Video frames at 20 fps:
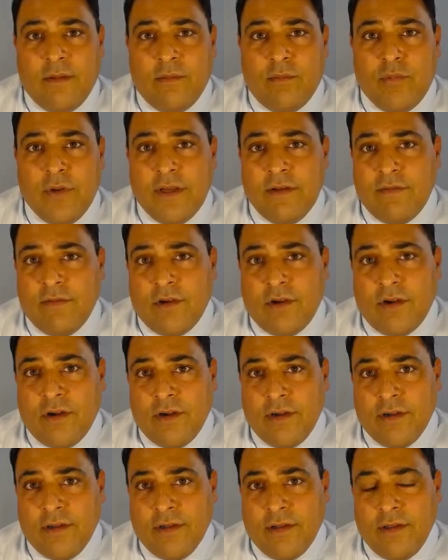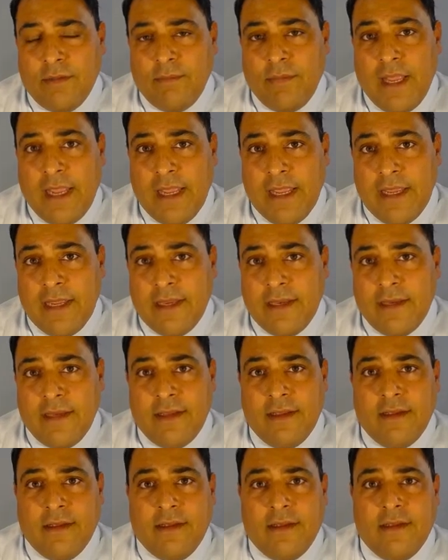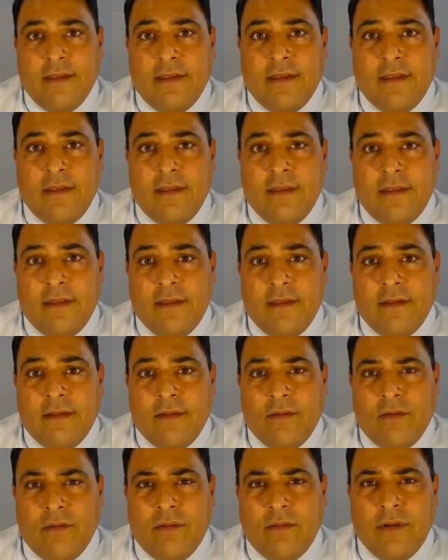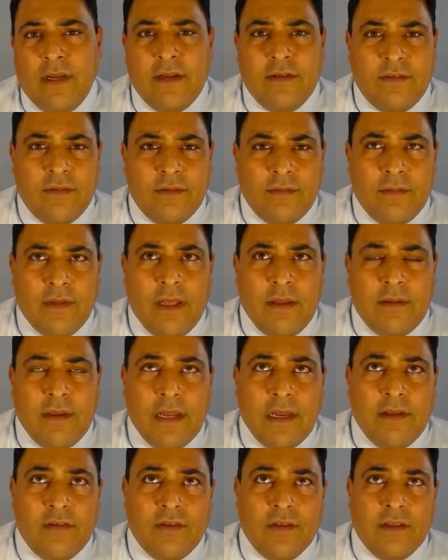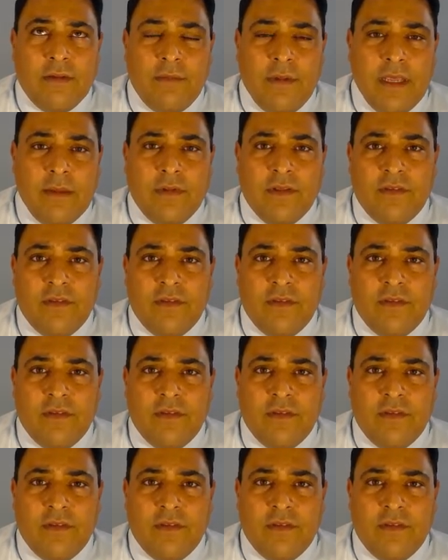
brain fog and pain, or not necessarily pain,